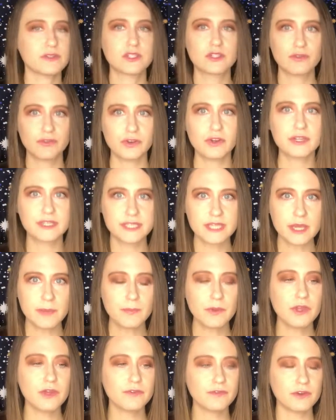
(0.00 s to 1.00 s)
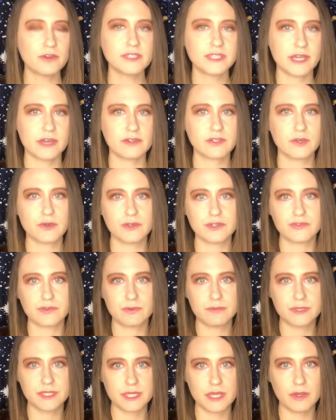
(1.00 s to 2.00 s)
So for example, your first house goes
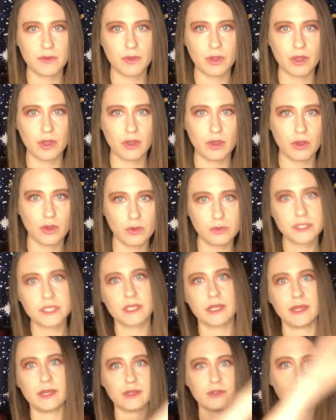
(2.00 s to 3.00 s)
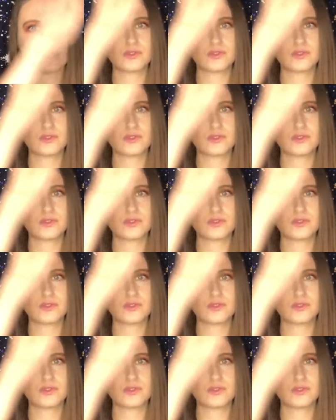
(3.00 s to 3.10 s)
from 0 to like